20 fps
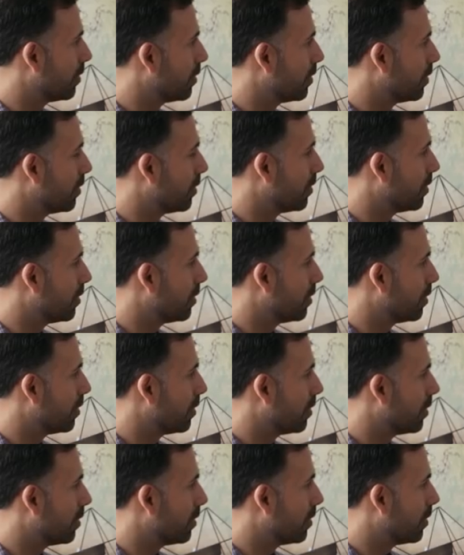
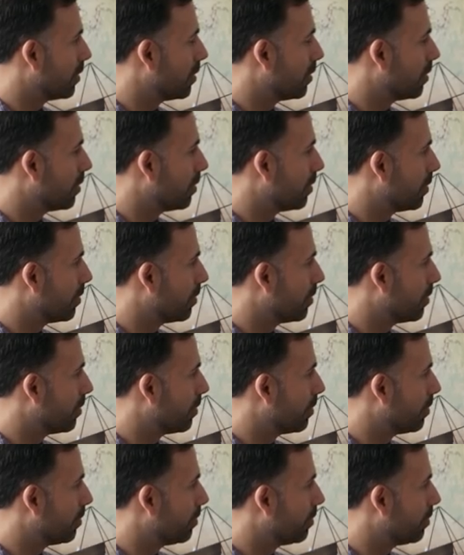
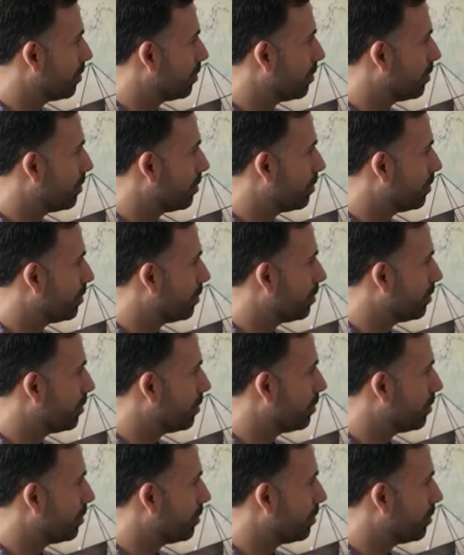[no speech]